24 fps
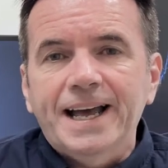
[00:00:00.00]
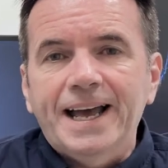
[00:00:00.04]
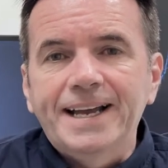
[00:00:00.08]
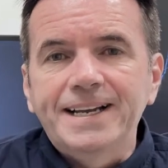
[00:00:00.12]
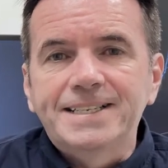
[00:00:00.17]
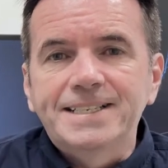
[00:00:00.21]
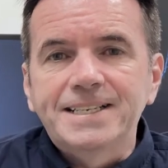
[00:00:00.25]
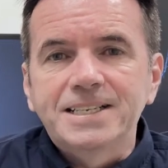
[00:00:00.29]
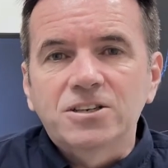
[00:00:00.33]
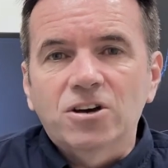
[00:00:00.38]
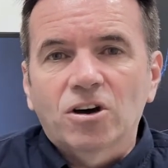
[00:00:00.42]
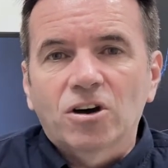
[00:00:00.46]

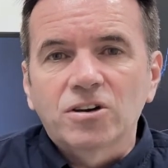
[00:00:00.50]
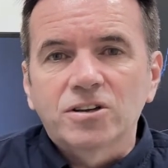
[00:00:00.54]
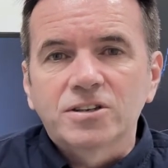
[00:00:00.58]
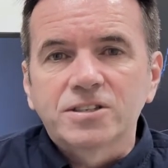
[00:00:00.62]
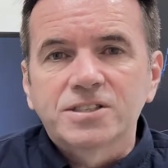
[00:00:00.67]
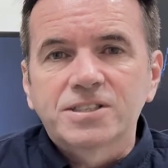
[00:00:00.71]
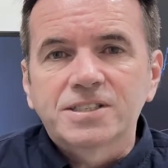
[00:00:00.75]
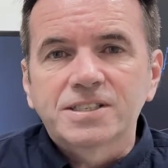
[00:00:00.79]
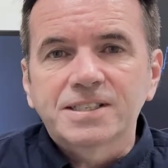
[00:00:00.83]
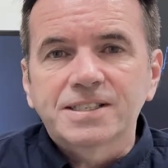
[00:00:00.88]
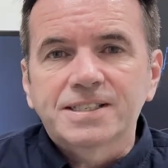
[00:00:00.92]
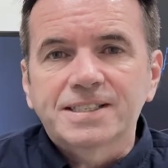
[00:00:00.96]

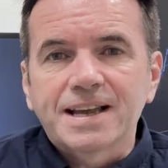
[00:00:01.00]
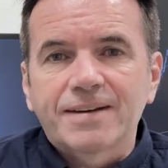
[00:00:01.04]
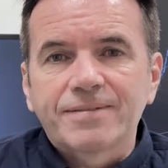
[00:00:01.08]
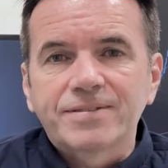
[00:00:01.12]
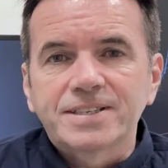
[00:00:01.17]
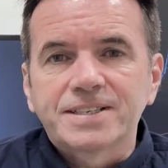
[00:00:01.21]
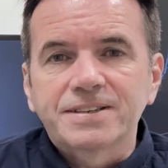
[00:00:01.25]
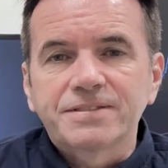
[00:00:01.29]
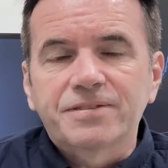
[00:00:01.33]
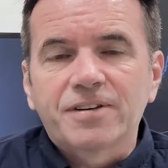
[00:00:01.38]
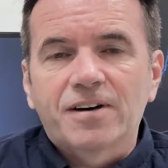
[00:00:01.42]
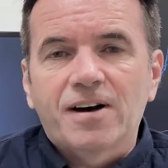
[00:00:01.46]

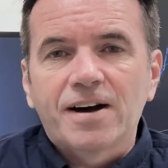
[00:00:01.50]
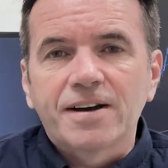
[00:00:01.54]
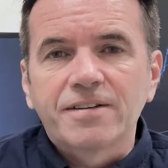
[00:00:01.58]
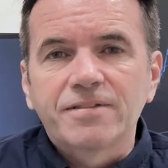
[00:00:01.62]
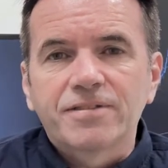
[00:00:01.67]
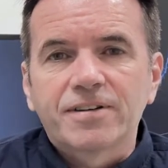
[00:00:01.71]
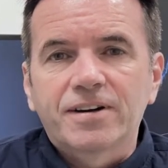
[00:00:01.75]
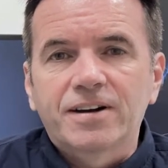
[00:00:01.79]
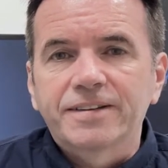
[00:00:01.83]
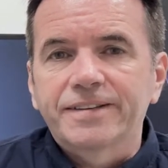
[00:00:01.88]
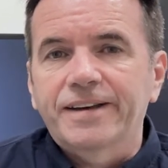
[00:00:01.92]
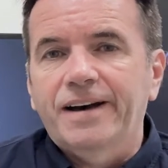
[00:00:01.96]

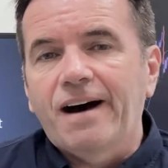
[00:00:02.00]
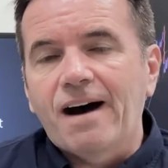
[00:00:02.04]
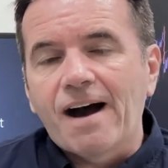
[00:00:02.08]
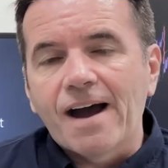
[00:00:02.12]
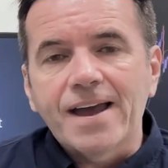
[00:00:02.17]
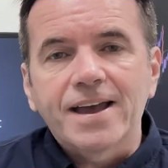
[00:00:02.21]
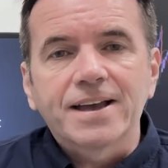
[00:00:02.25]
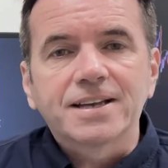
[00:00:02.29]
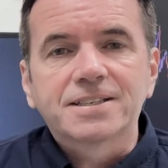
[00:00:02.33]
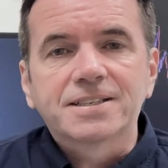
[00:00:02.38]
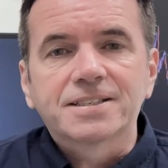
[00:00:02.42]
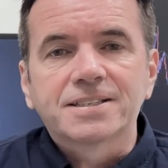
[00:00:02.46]
$80.75, uh, the
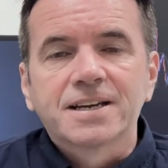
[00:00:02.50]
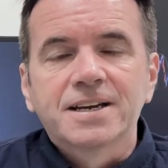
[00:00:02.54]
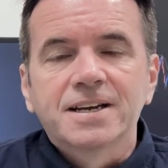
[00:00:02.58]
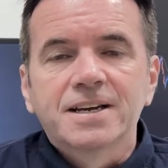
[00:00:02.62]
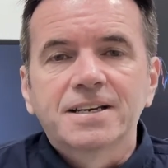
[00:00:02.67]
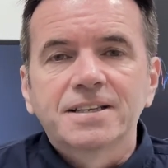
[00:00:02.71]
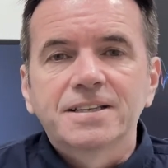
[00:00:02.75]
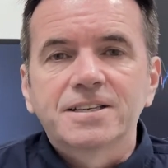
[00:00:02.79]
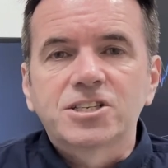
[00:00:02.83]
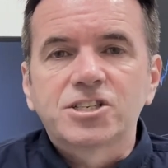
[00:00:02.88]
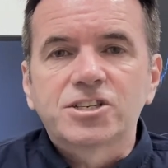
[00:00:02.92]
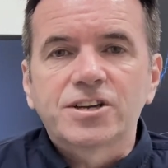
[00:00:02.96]
highest
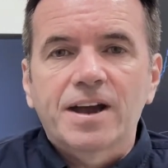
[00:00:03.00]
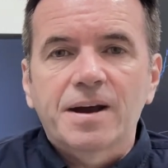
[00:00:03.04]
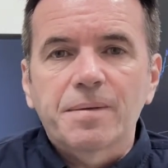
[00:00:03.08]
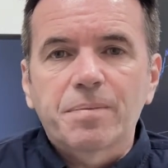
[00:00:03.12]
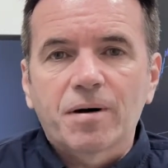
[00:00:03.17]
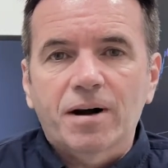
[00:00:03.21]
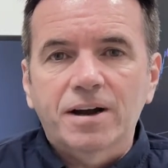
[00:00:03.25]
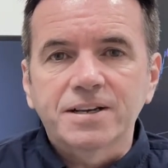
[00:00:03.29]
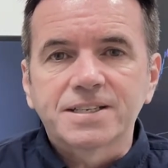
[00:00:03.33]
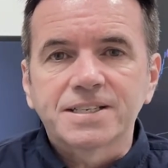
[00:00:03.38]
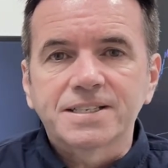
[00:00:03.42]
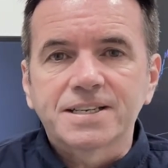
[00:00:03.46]
the share
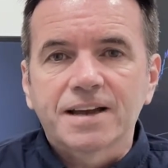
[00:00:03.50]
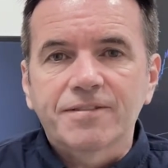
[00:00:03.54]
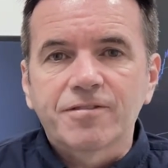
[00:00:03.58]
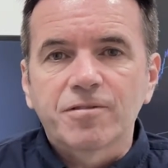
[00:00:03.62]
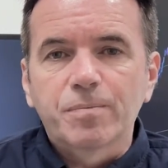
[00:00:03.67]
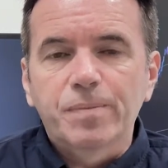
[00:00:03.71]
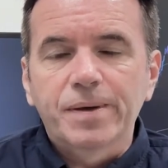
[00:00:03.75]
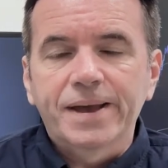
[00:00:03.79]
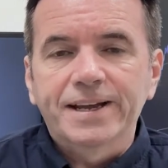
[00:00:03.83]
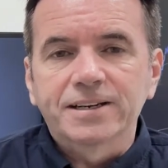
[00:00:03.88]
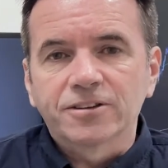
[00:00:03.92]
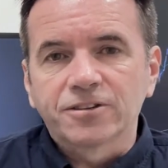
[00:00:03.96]
price has ever
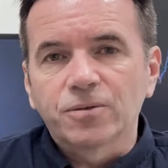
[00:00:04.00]
been.